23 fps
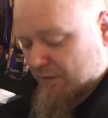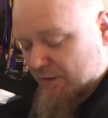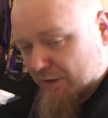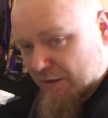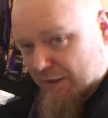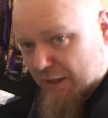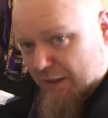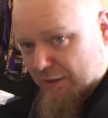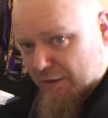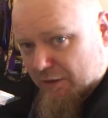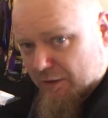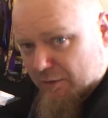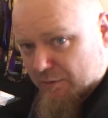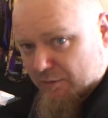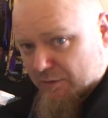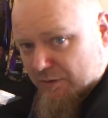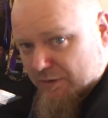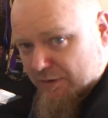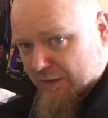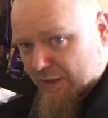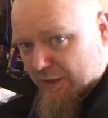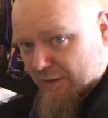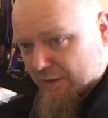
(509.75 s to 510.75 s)
You can use
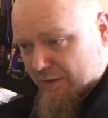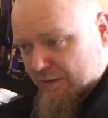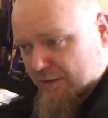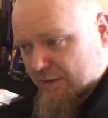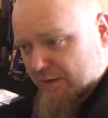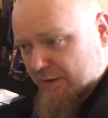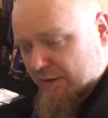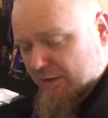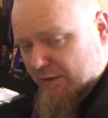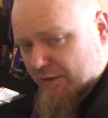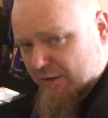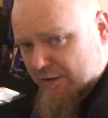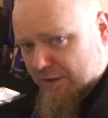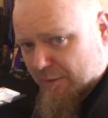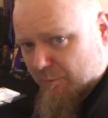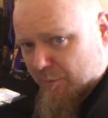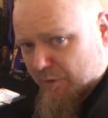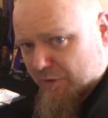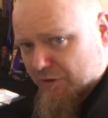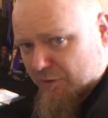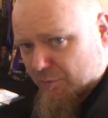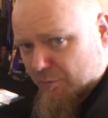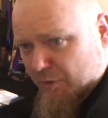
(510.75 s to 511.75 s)
stainless steel in
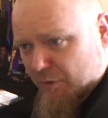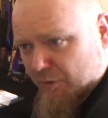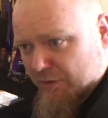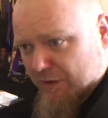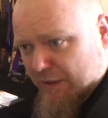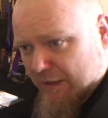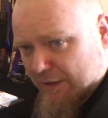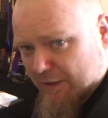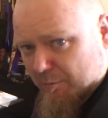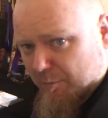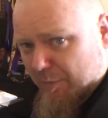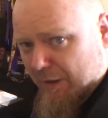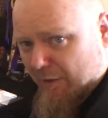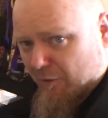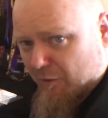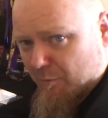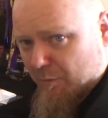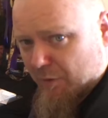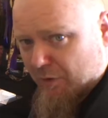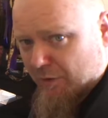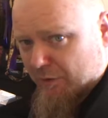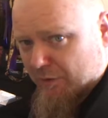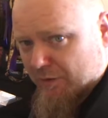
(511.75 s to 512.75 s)
temperature mode and power
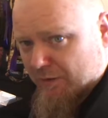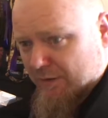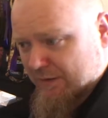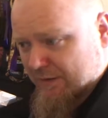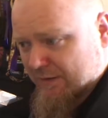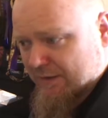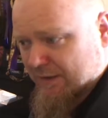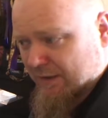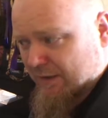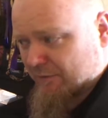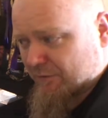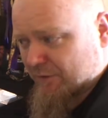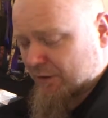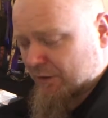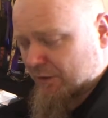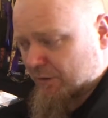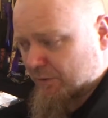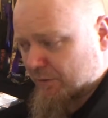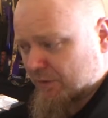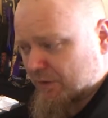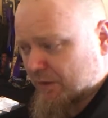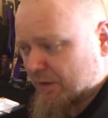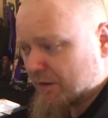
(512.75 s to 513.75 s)
mode. It's safe to
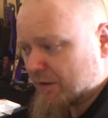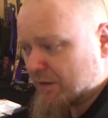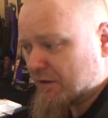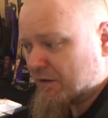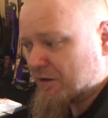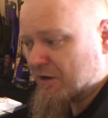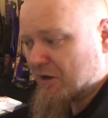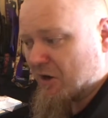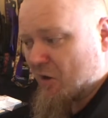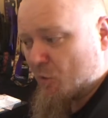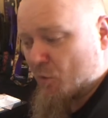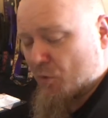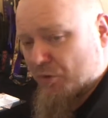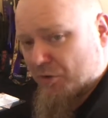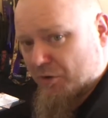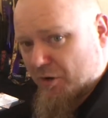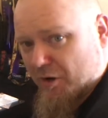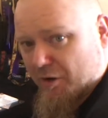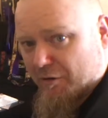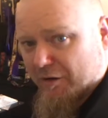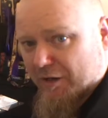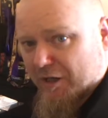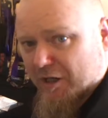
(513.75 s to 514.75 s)
use. I would
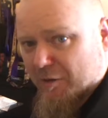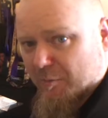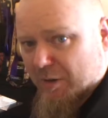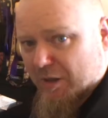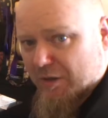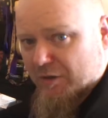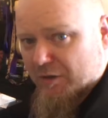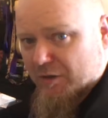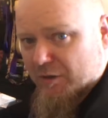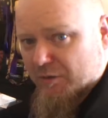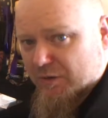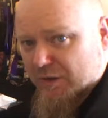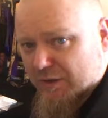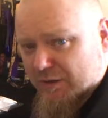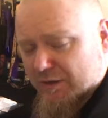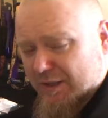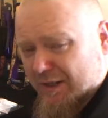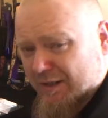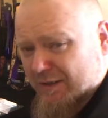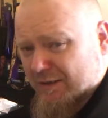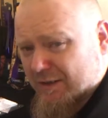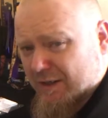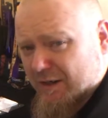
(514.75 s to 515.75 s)
not recommend using
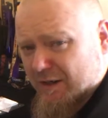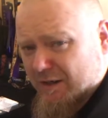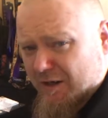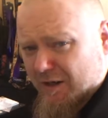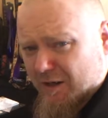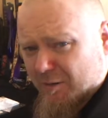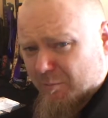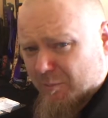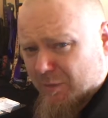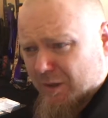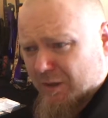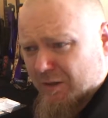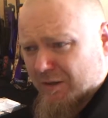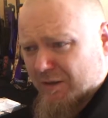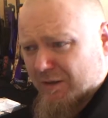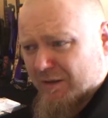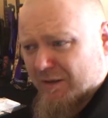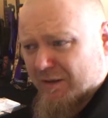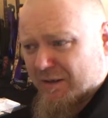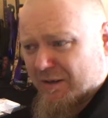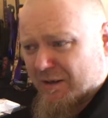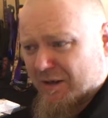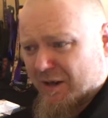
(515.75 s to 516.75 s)
titanium.
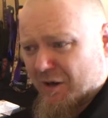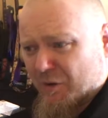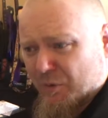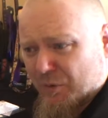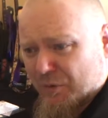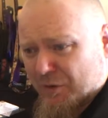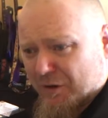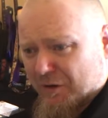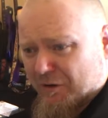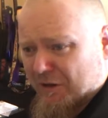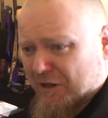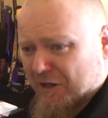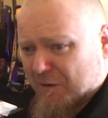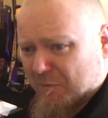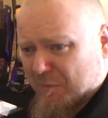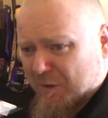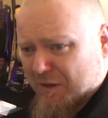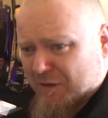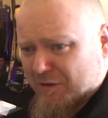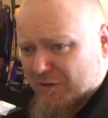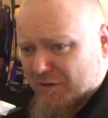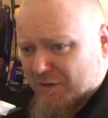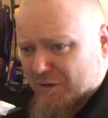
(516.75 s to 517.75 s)
I would not
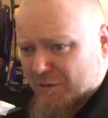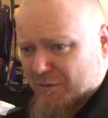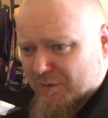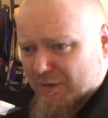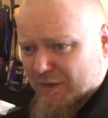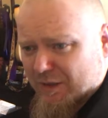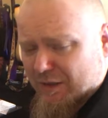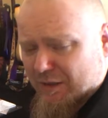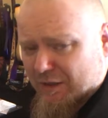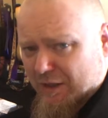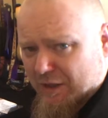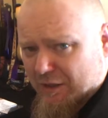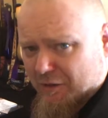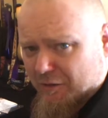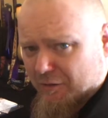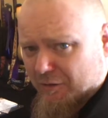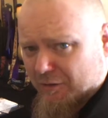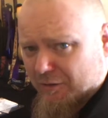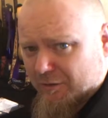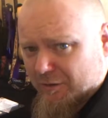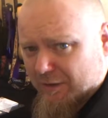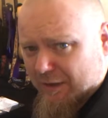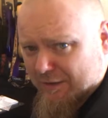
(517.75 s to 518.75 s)
recommend using
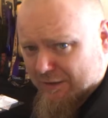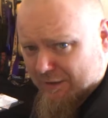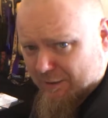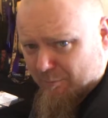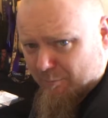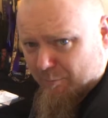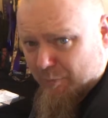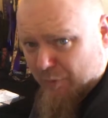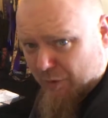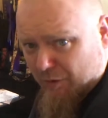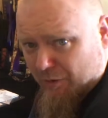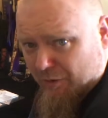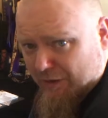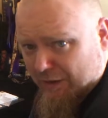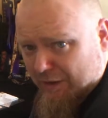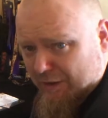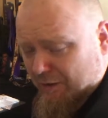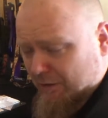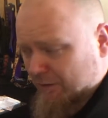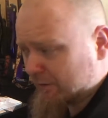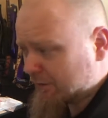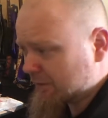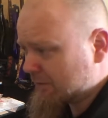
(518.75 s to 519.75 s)
nickel, as in pure
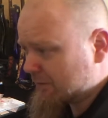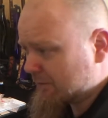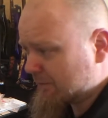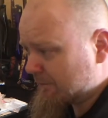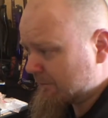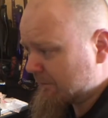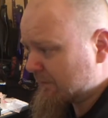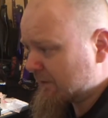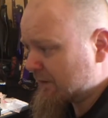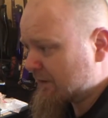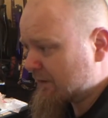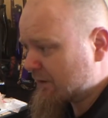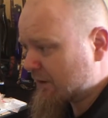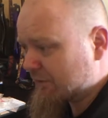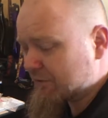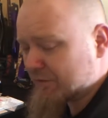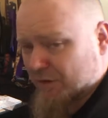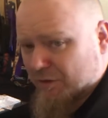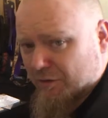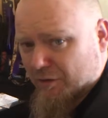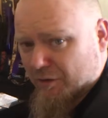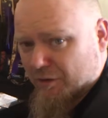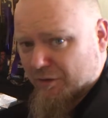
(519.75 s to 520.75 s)
nickel,
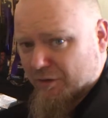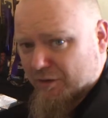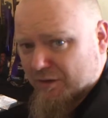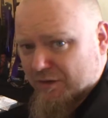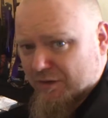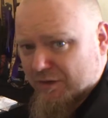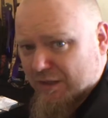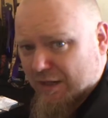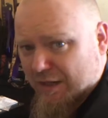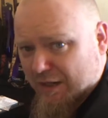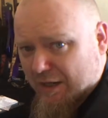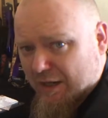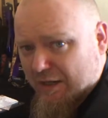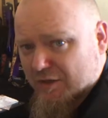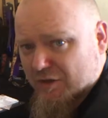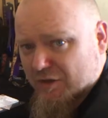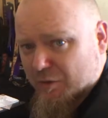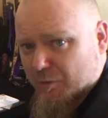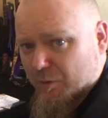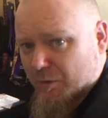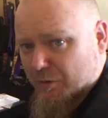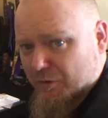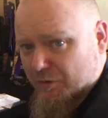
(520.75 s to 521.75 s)
often known as
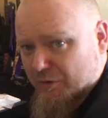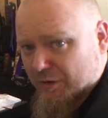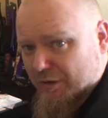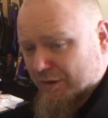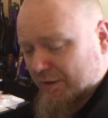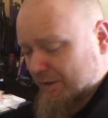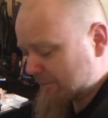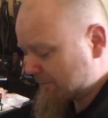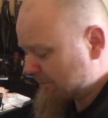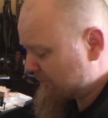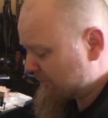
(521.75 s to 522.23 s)
Ni200.